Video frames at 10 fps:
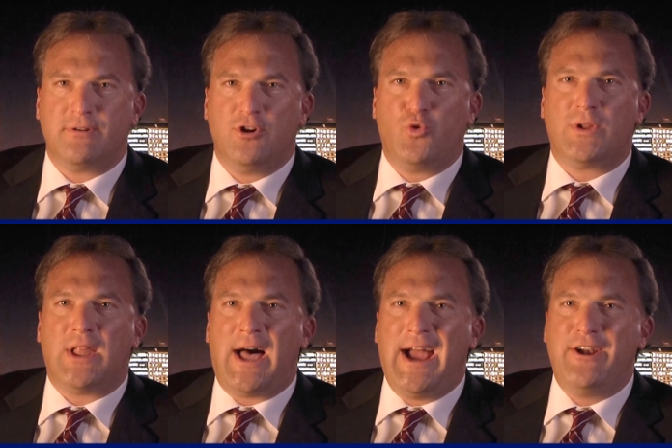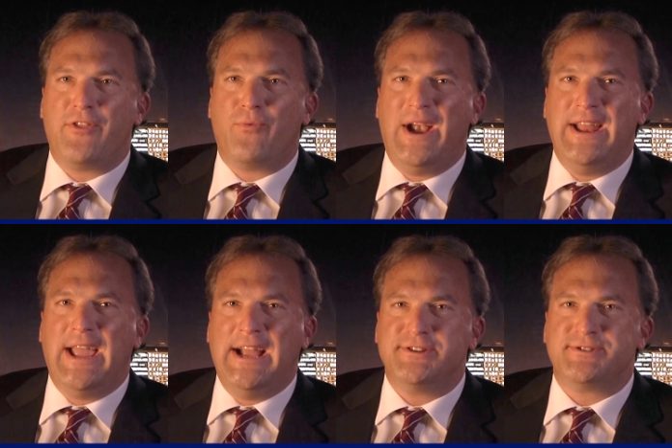who relied on the rating
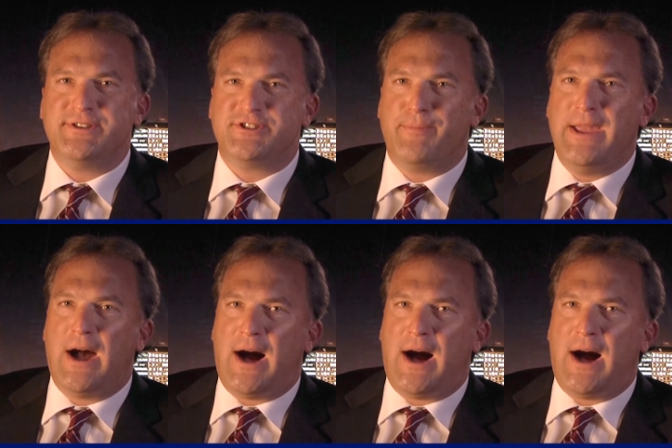agencies to be